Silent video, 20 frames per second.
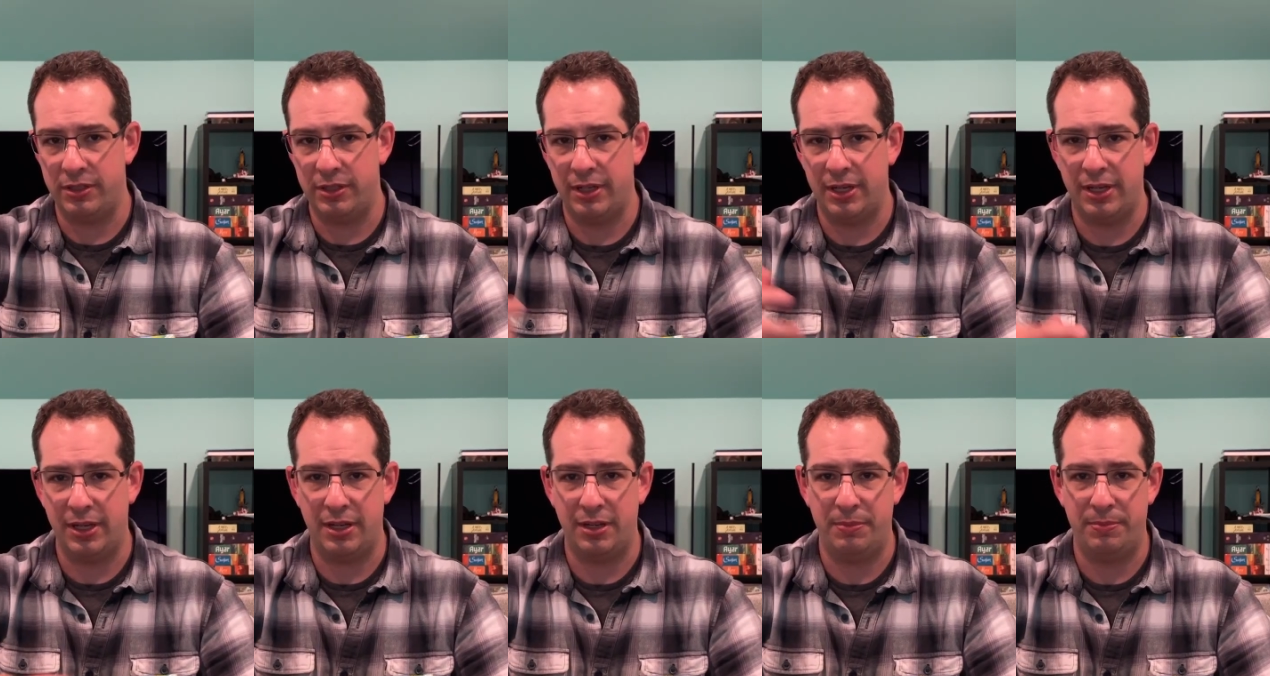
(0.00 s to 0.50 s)

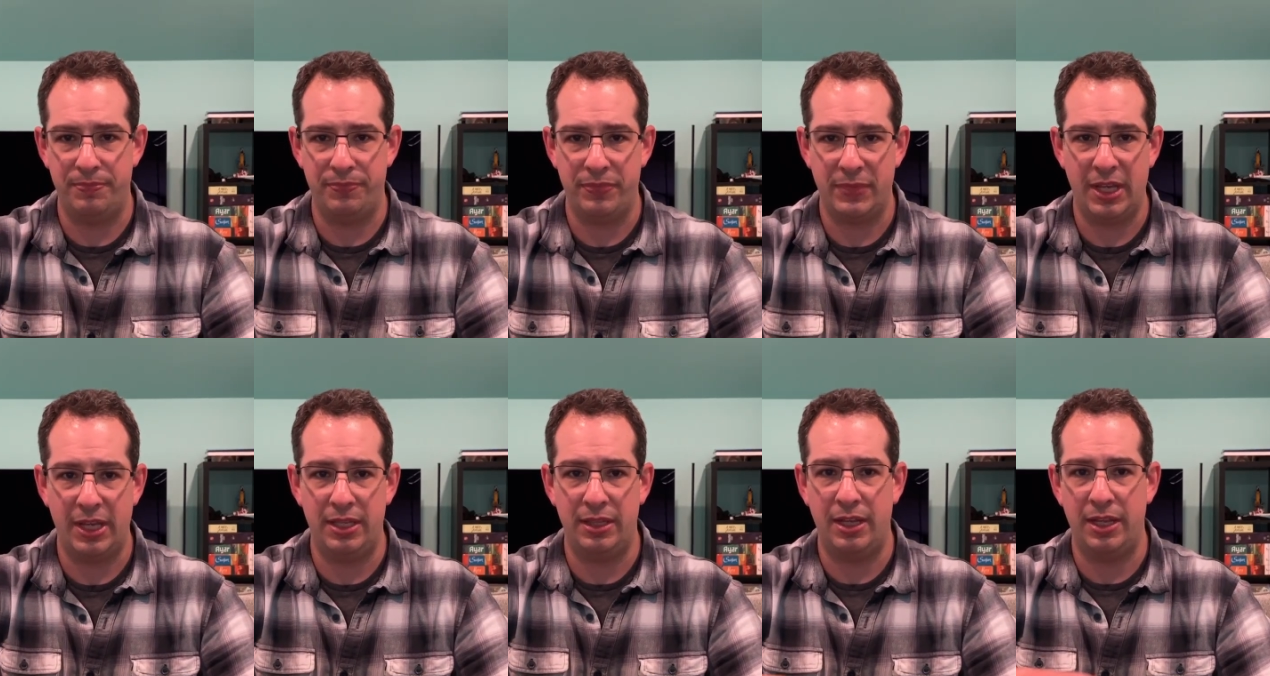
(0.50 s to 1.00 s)

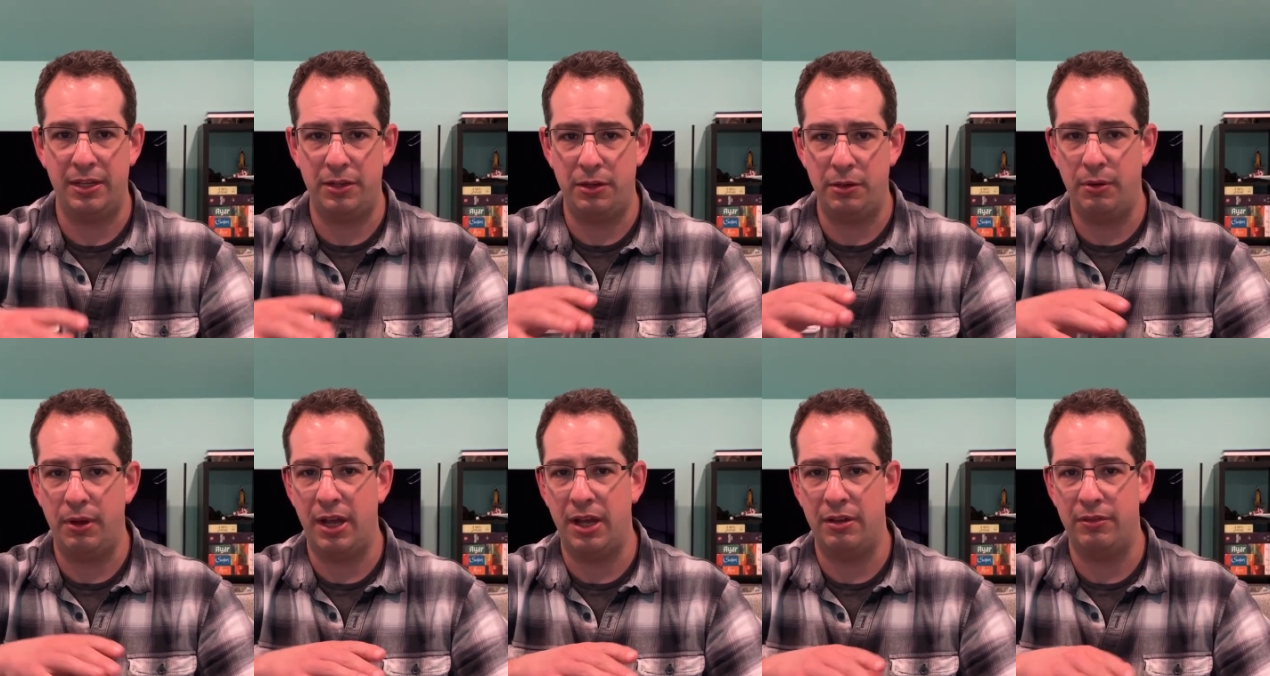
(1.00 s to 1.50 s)
and then you
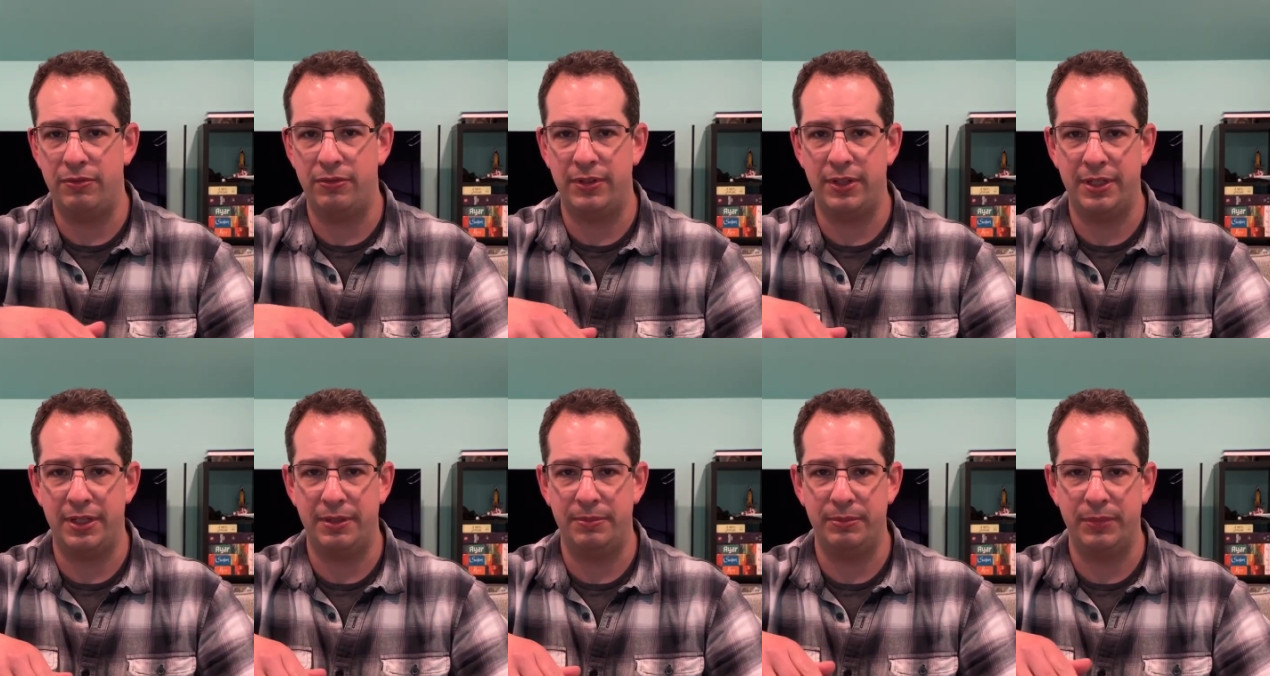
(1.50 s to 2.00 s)
have
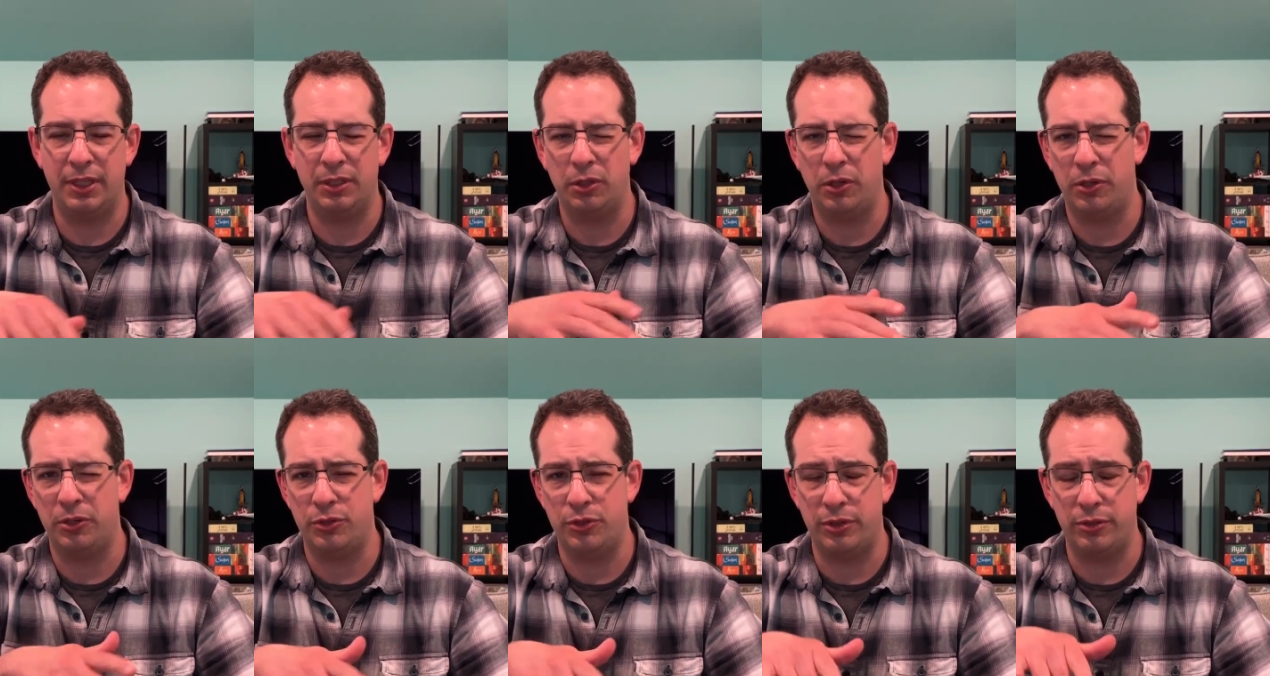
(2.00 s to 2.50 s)
a
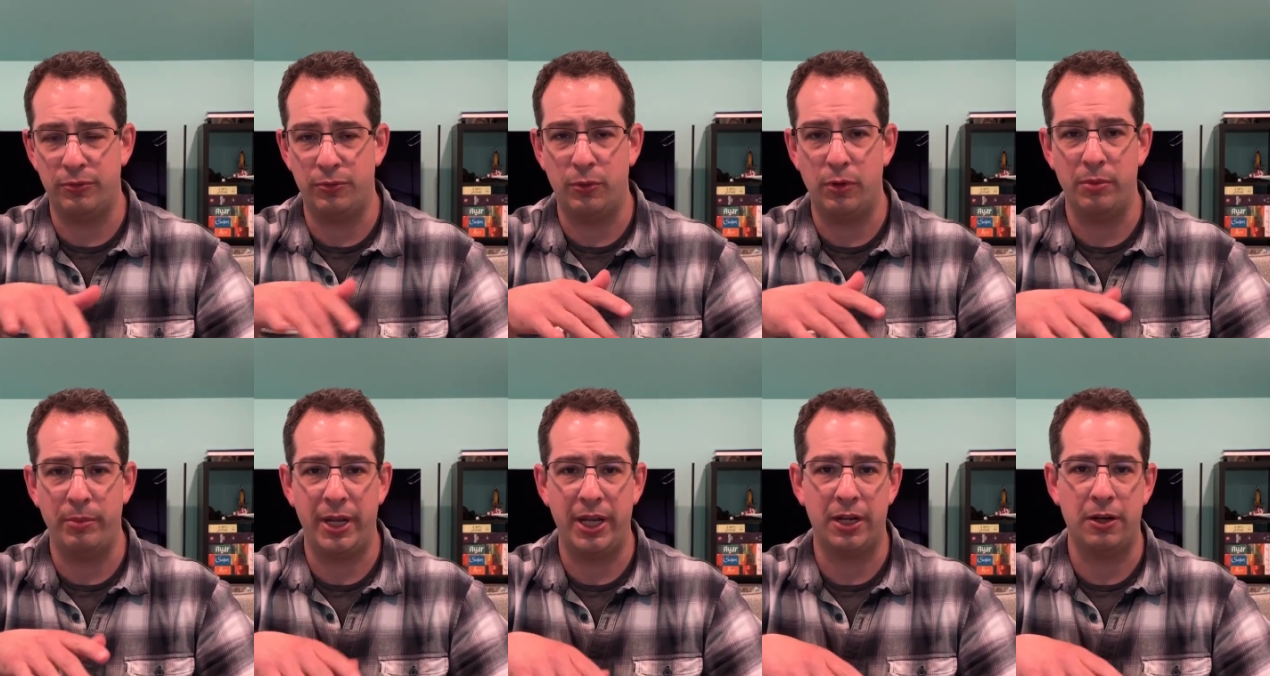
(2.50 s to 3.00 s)
larger
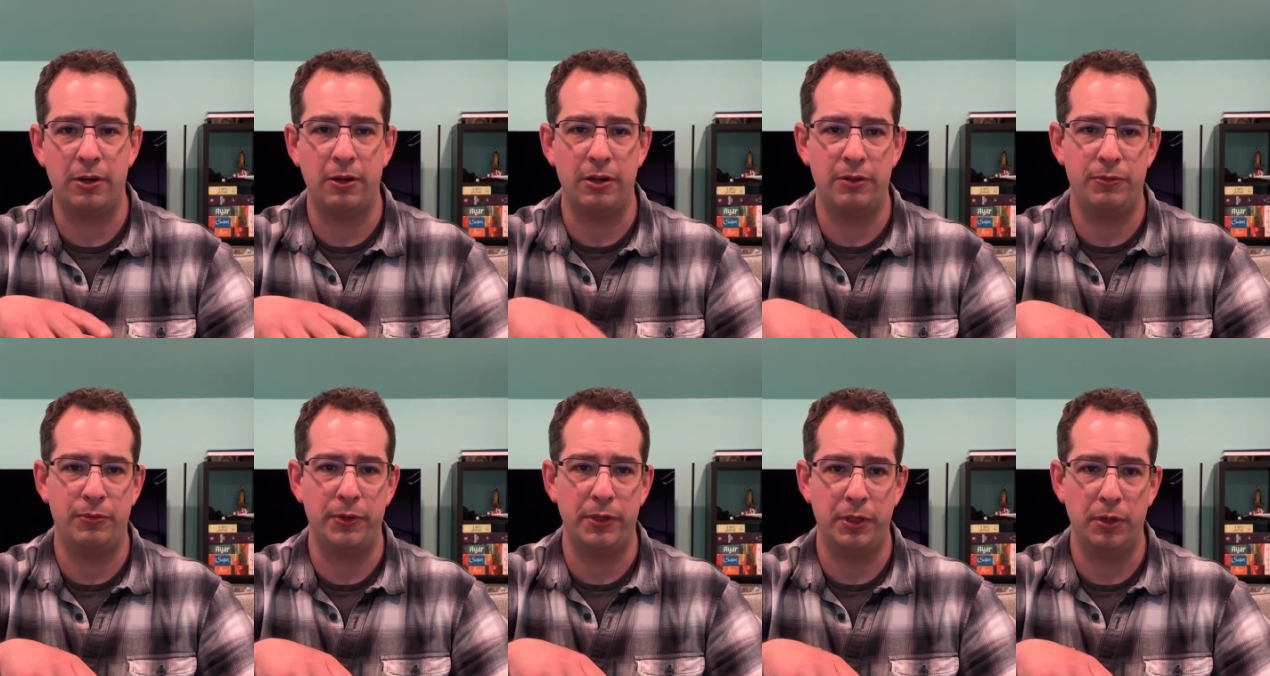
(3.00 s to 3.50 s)
format card
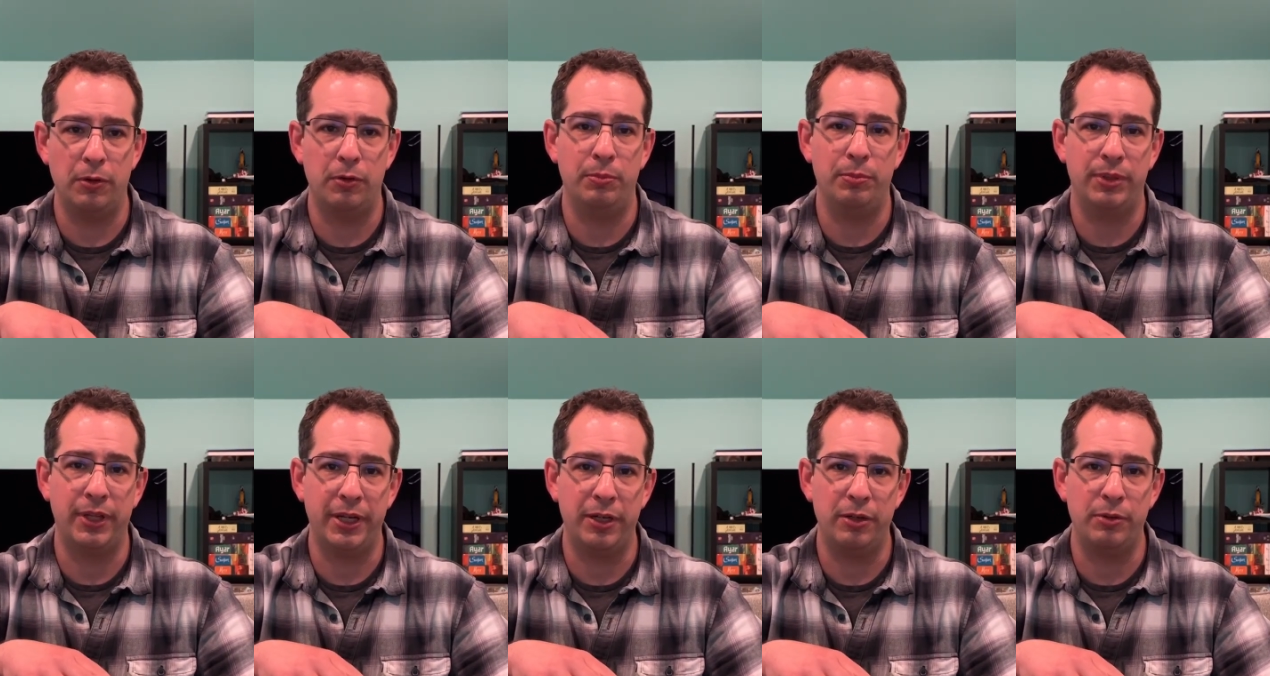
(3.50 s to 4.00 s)
for your own
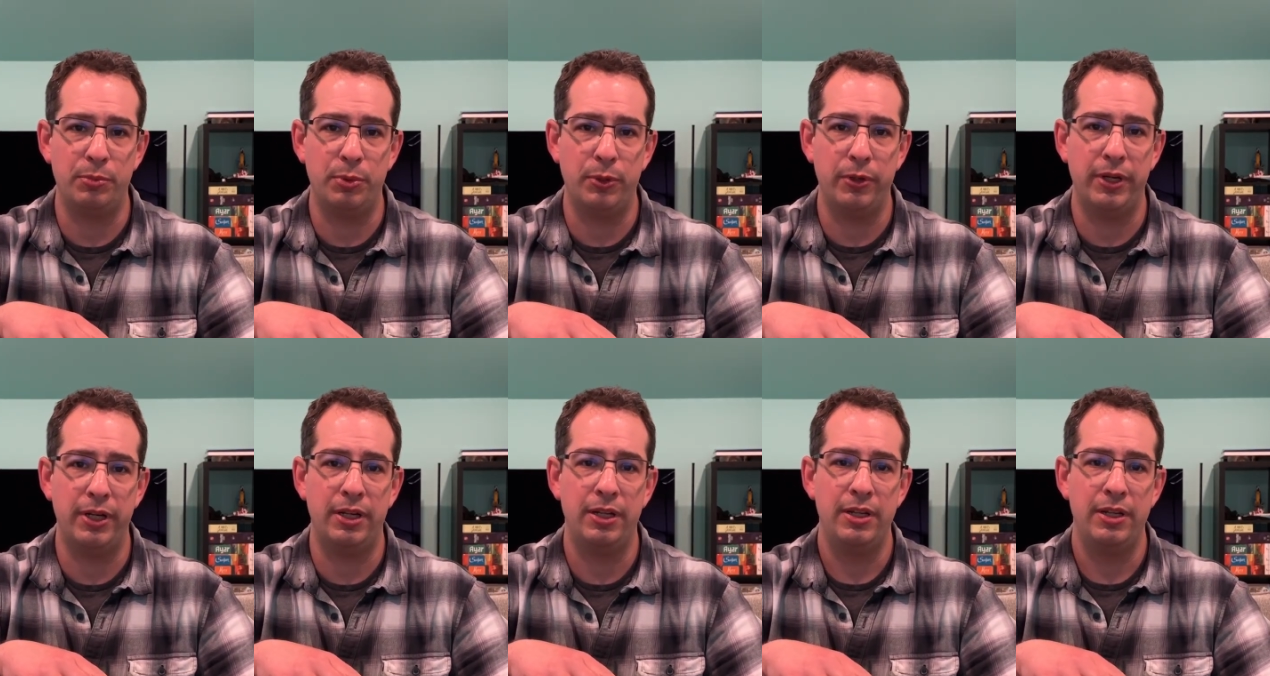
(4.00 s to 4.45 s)
player board.